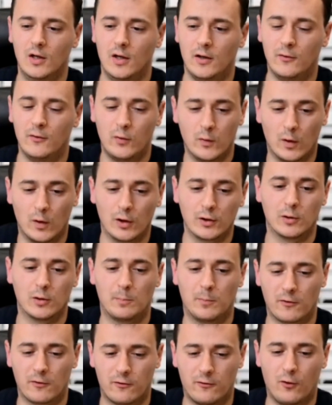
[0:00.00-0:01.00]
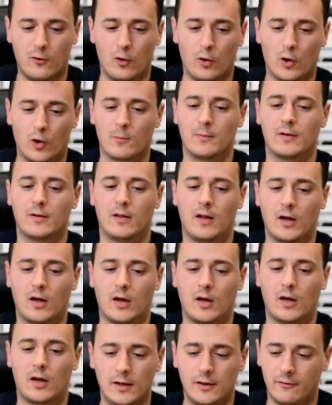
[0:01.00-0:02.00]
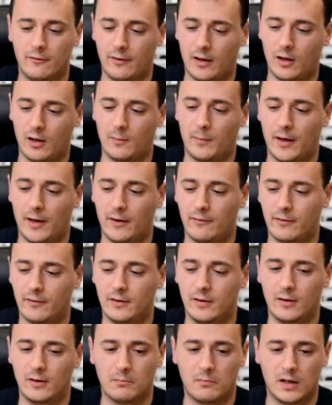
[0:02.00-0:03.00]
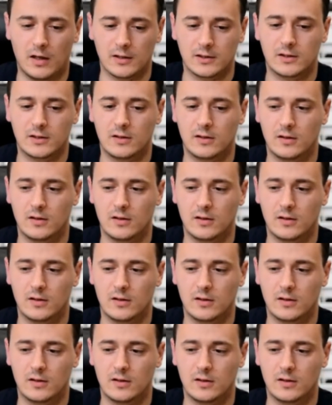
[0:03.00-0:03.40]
if you want to perform and like really develop, everything must